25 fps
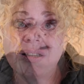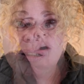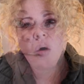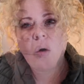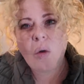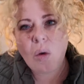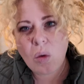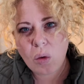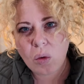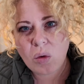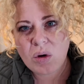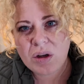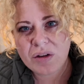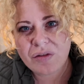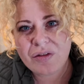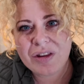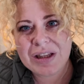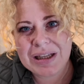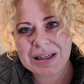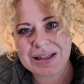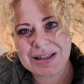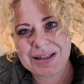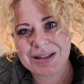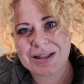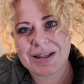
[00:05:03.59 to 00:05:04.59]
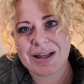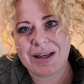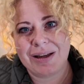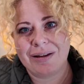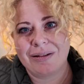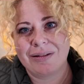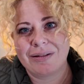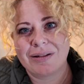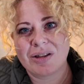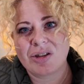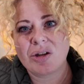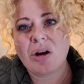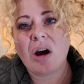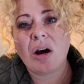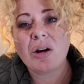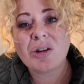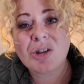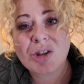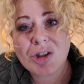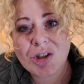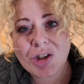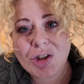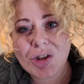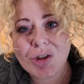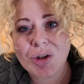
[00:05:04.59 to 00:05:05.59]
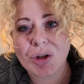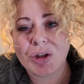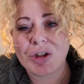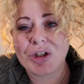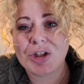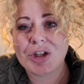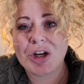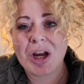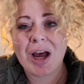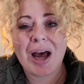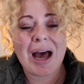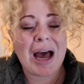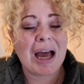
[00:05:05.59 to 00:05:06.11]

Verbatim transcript: All of these things are such